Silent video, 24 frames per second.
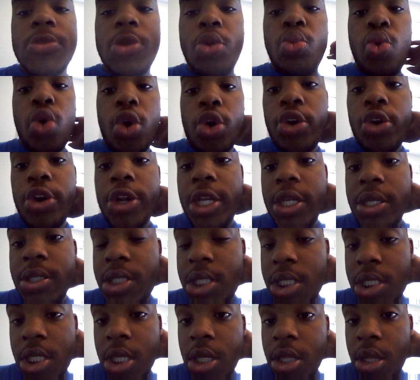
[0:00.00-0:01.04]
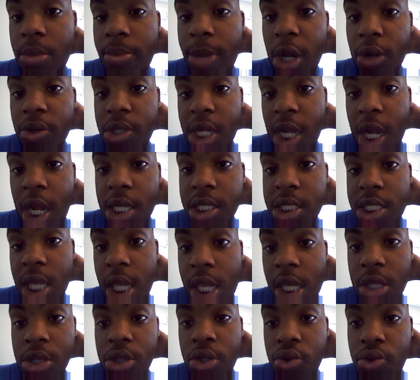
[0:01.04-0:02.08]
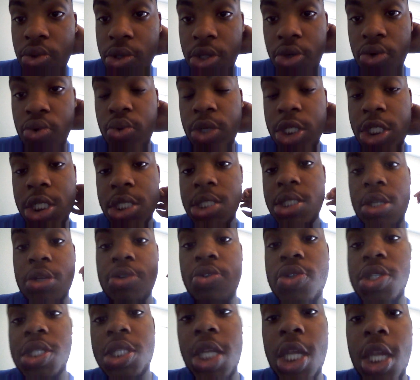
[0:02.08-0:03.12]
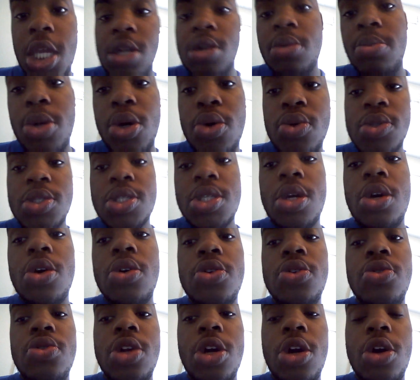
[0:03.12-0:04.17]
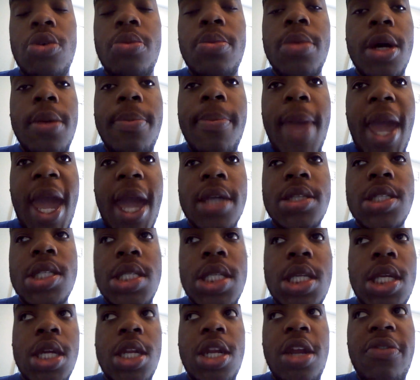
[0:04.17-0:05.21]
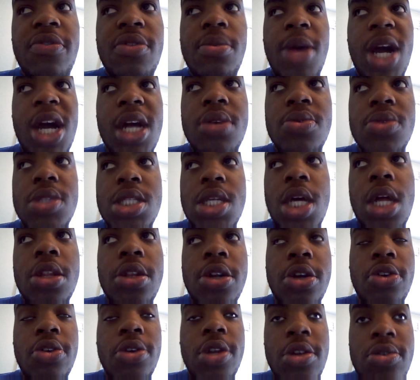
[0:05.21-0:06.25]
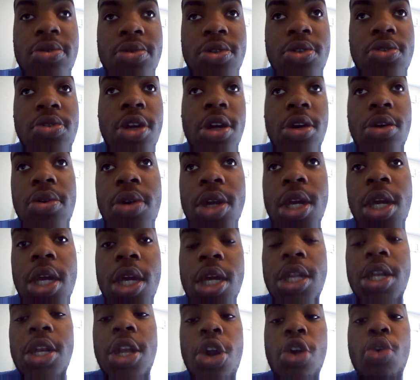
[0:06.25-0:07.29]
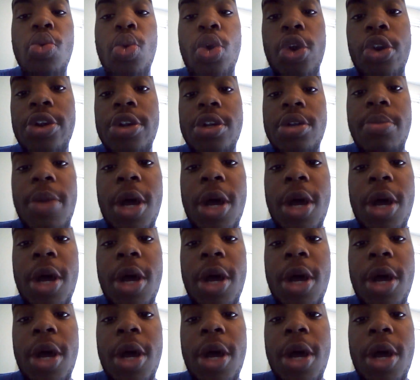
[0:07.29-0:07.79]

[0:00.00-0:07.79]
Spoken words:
worried still about Dante and Lulu, which is understandable, so you know, but Maxie and everybody was telling her they're, you know, they're worried